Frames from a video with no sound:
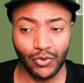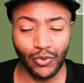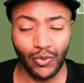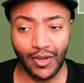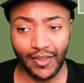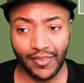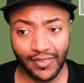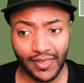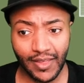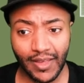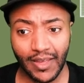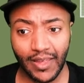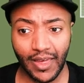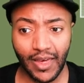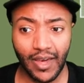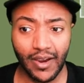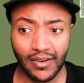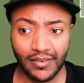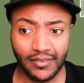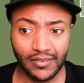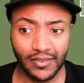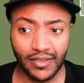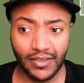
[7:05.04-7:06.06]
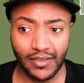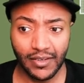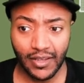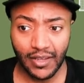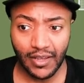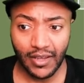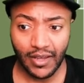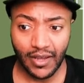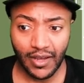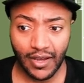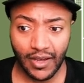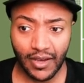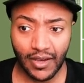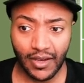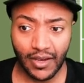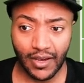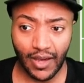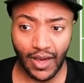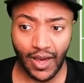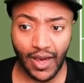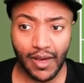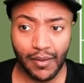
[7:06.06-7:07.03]
So I think Eriksen
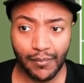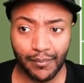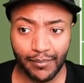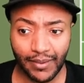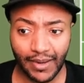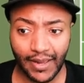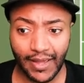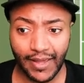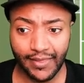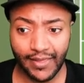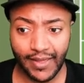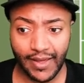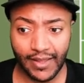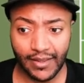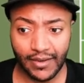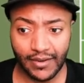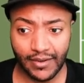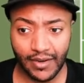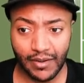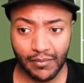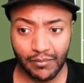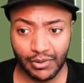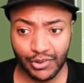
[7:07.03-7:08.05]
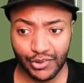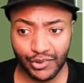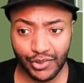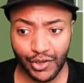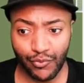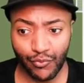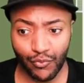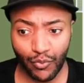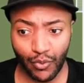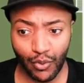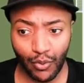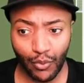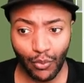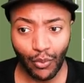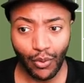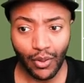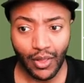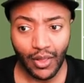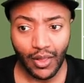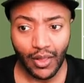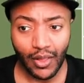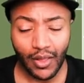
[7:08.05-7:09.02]
can play that number 10
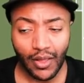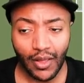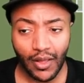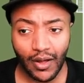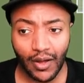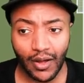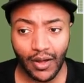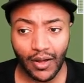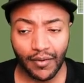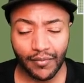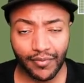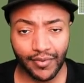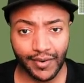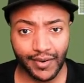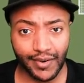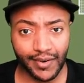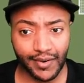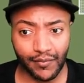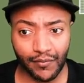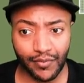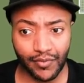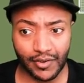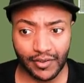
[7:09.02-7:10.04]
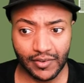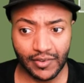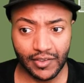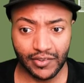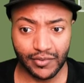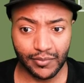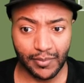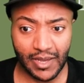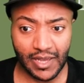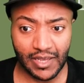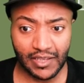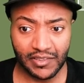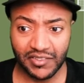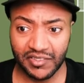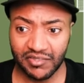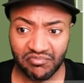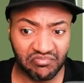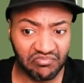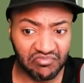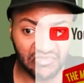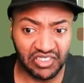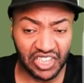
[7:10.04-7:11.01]
role for this
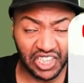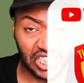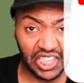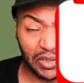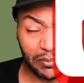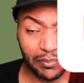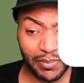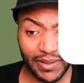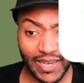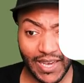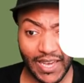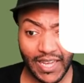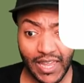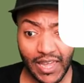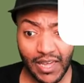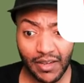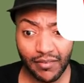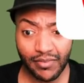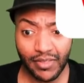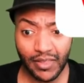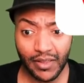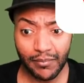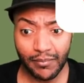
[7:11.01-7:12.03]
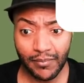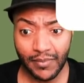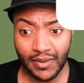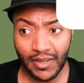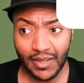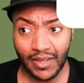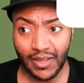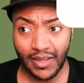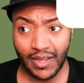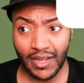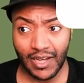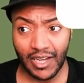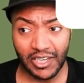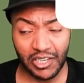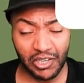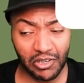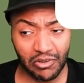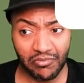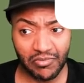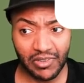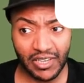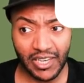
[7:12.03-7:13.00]
match. It could be any of them. I
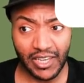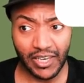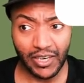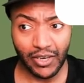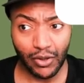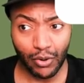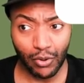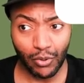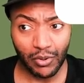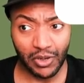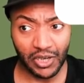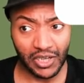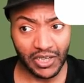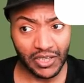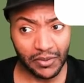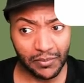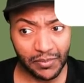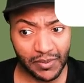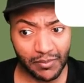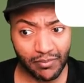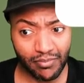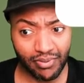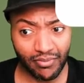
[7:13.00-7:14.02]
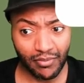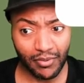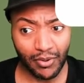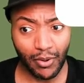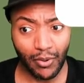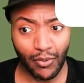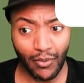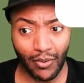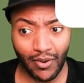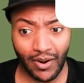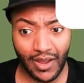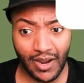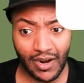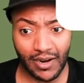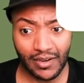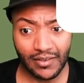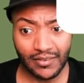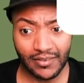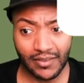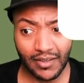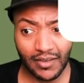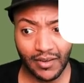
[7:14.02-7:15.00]
don't really know. It could be Bruno or
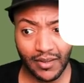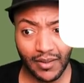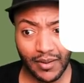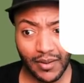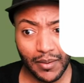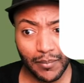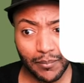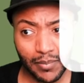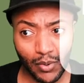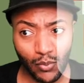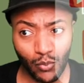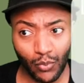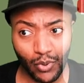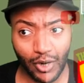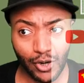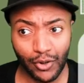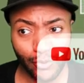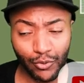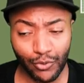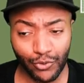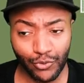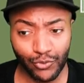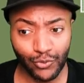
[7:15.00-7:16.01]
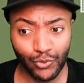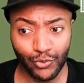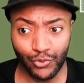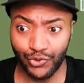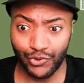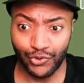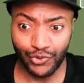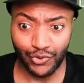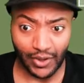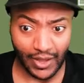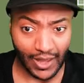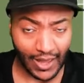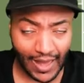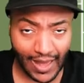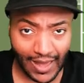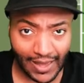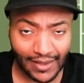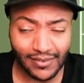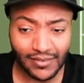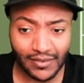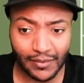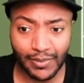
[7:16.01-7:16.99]
Eriksen. But one of those two
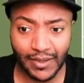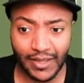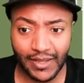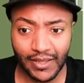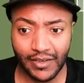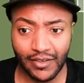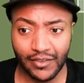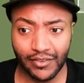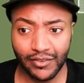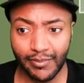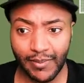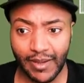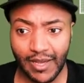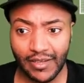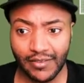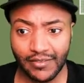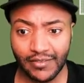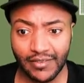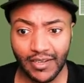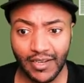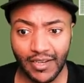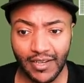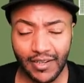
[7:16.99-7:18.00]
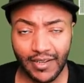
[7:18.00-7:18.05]
has to play in this match.